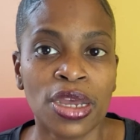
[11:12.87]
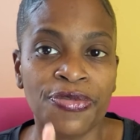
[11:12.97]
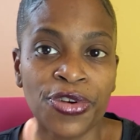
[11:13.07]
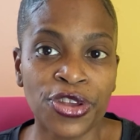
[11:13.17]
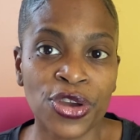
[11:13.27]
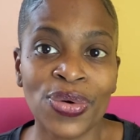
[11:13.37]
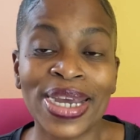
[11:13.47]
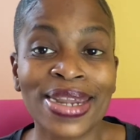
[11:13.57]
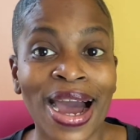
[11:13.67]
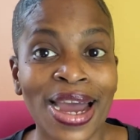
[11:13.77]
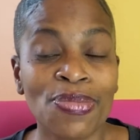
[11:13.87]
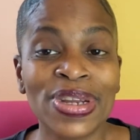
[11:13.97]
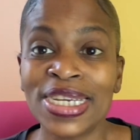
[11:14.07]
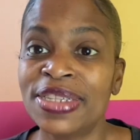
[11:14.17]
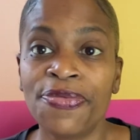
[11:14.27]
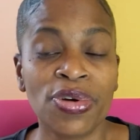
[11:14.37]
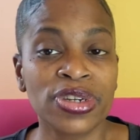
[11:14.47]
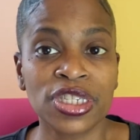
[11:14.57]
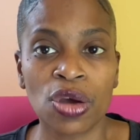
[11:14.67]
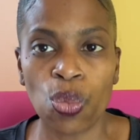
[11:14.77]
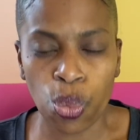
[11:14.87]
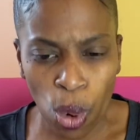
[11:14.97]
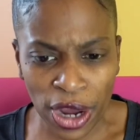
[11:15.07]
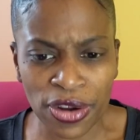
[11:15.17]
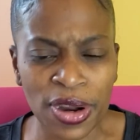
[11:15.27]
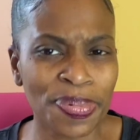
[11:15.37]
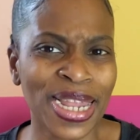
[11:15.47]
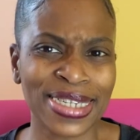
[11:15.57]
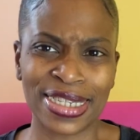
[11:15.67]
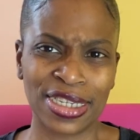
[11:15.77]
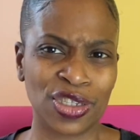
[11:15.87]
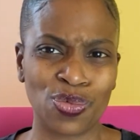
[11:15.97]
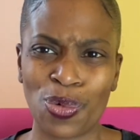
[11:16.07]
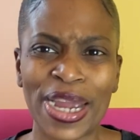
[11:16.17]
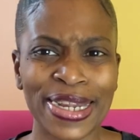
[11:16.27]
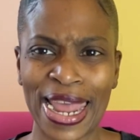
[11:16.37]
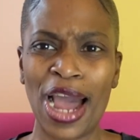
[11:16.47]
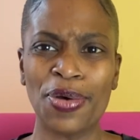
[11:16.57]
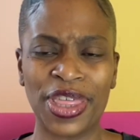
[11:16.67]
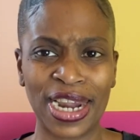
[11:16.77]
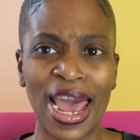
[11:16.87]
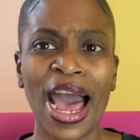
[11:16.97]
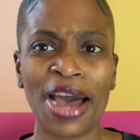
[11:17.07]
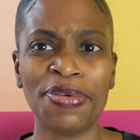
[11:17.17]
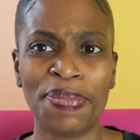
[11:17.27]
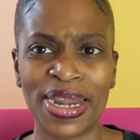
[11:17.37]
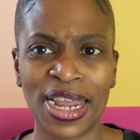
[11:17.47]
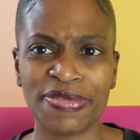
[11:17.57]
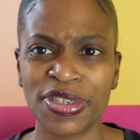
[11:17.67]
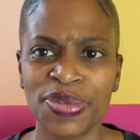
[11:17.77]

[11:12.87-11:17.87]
For you and I, we need to focus on what are the blessings right now that I have in my life.